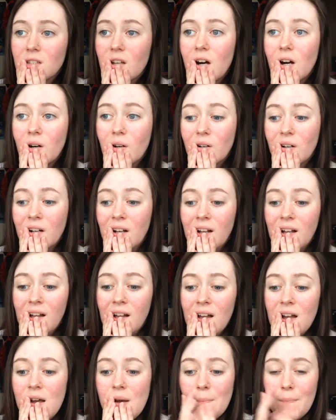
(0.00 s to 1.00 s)
So
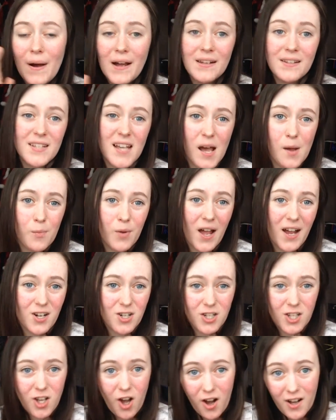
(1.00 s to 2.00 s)
by the time we
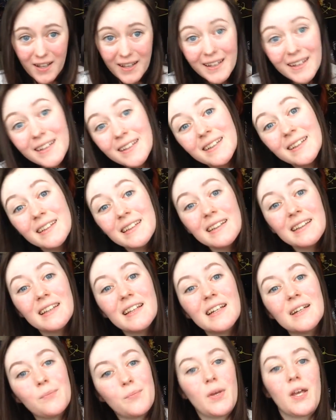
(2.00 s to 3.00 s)
actually got
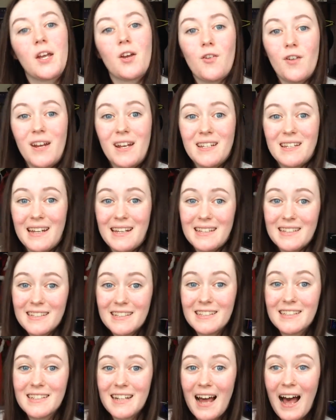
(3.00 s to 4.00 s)
in, the meet and greet had
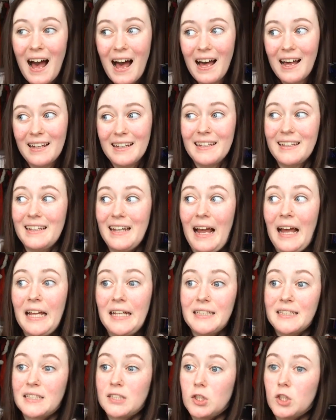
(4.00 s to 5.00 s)
ended and
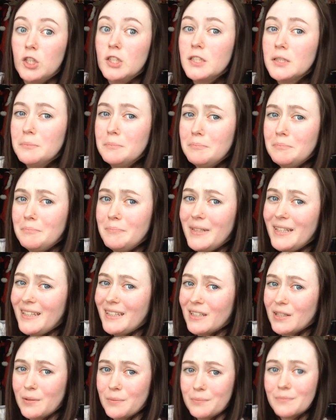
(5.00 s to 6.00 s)
I couldn't
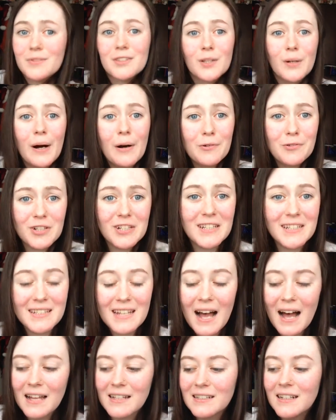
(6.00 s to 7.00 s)
meet them, so I was
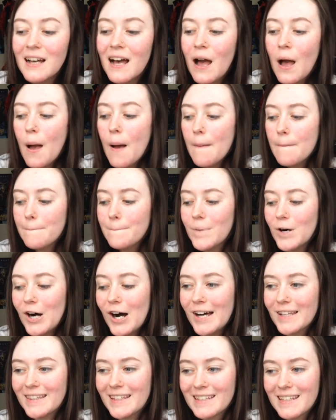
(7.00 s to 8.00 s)
really sad.
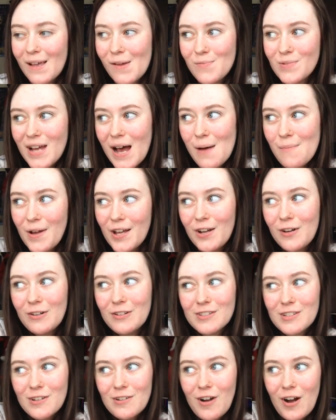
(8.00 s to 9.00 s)
But at the same time,
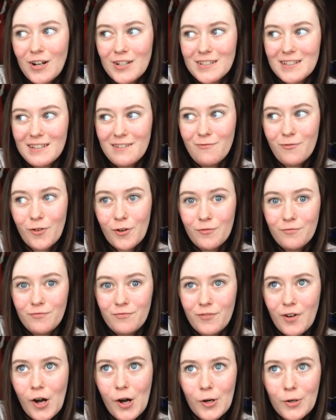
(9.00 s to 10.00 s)
I also got
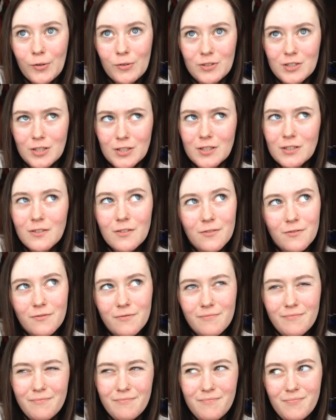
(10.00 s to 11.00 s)
front row, sort
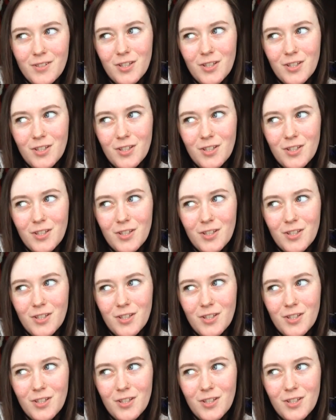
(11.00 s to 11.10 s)
of